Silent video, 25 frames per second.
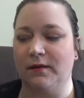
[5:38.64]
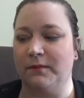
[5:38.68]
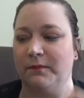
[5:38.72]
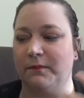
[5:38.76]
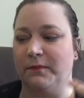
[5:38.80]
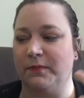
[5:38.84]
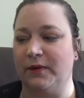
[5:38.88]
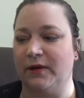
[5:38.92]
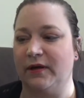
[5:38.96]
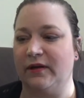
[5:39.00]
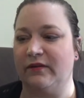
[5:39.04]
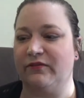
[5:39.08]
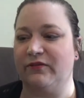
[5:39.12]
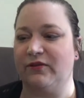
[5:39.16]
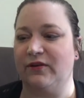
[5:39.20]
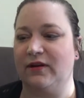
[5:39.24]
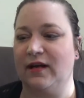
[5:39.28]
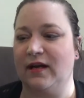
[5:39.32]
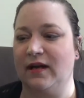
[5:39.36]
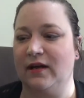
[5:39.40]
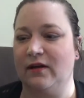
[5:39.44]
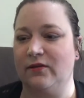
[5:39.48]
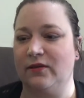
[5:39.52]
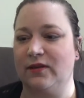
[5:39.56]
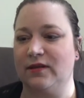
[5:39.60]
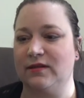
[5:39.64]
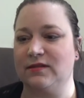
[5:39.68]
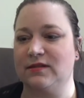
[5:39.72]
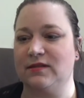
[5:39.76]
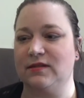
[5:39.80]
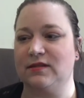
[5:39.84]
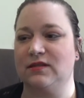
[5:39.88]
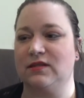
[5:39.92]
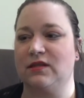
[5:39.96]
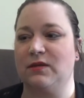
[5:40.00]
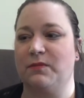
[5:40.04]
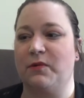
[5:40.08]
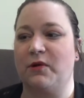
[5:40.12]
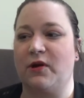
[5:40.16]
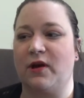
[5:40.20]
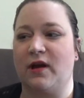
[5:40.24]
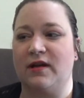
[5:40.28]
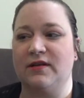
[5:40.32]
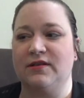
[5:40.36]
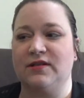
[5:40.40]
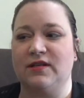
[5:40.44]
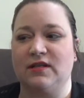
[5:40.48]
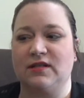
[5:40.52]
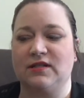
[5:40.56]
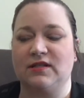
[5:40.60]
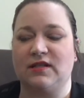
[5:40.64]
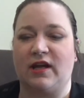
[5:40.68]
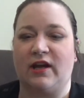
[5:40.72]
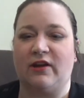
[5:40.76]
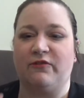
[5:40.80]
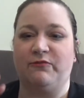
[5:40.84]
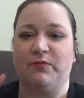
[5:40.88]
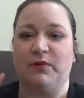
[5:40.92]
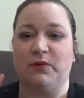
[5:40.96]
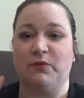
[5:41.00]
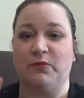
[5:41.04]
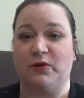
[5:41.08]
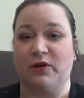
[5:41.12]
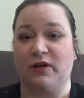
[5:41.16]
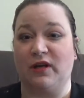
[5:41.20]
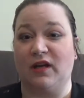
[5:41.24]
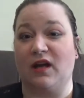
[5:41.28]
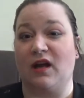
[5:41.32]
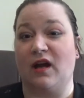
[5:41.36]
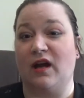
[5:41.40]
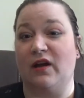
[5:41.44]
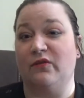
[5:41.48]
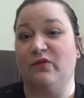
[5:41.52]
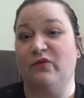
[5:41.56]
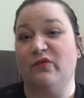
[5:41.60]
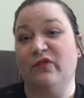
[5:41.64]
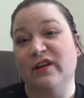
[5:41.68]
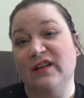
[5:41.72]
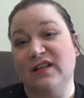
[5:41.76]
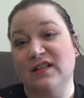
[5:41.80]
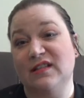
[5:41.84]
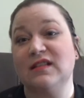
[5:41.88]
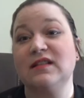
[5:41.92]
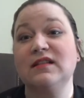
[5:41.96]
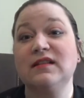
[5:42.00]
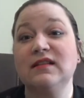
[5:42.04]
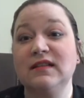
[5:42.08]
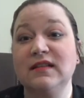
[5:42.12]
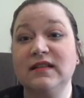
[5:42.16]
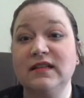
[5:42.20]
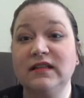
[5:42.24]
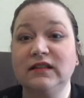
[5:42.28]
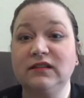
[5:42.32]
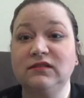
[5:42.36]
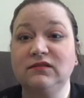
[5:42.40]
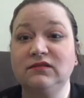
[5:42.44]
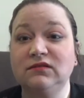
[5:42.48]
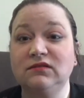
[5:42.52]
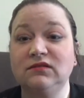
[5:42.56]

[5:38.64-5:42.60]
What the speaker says: But for now, this is the projects I've been working on recently.